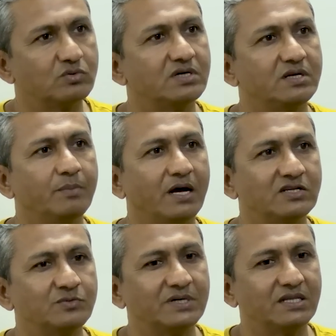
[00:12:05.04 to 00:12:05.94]
the team
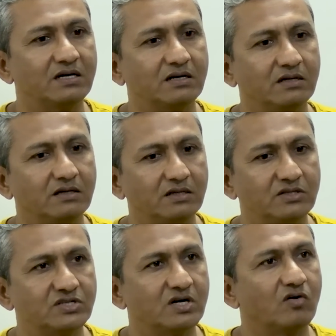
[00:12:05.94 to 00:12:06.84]
management that
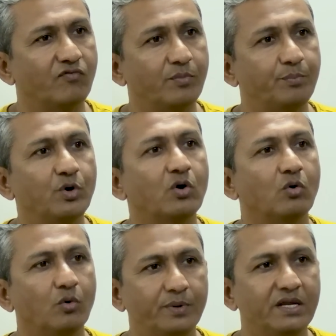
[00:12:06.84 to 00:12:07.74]
instead of a pure
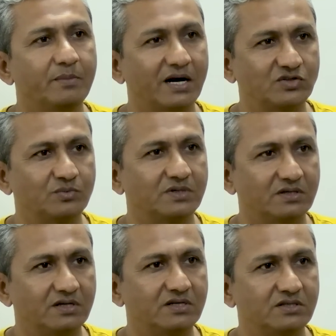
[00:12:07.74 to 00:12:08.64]
opening
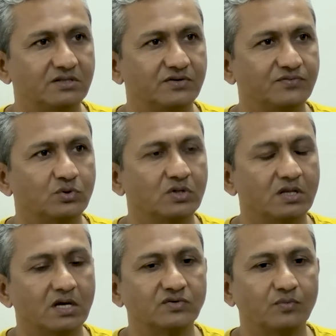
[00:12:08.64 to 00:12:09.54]
batsman in Shiv
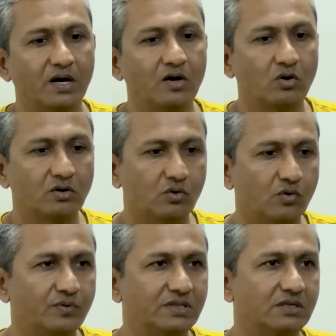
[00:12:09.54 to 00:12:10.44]
Sundar Das, why not
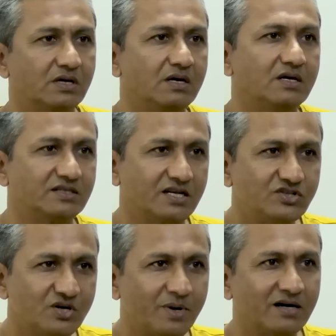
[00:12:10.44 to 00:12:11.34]
go with
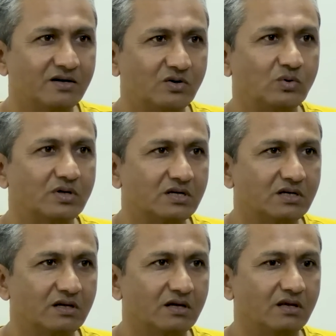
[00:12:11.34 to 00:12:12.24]
Sanjay Bangar, who
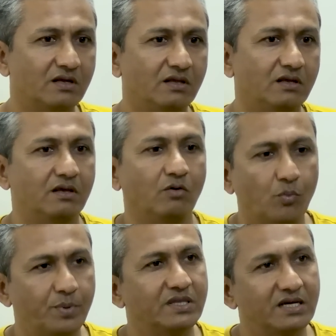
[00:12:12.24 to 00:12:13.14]
can
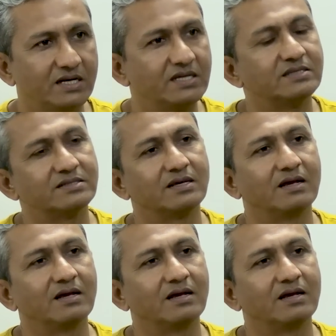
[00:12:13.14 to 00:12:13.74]
open the innings